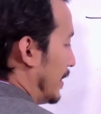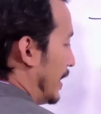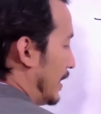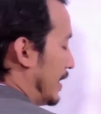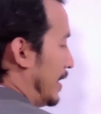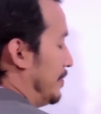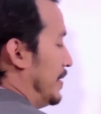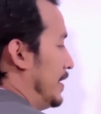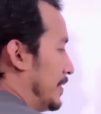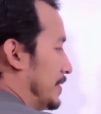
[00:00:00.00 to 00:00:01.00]
can be
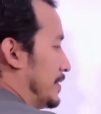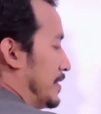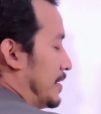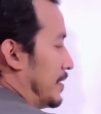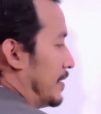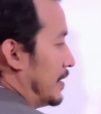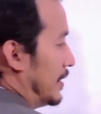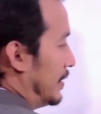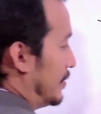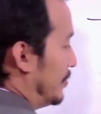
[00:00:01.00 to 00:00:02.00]

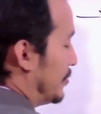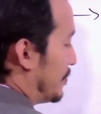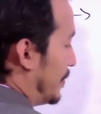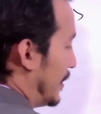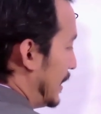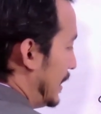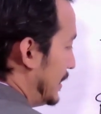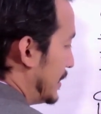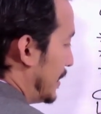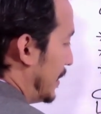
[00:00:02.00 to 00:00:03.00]
used for
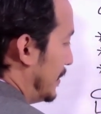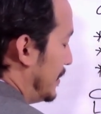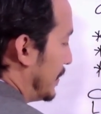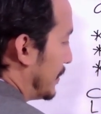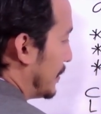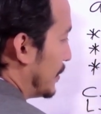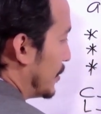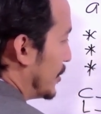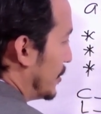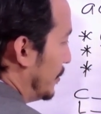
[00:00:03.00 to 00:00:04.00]
listen
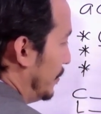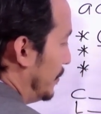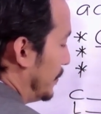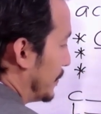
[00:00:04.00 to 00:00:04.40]
to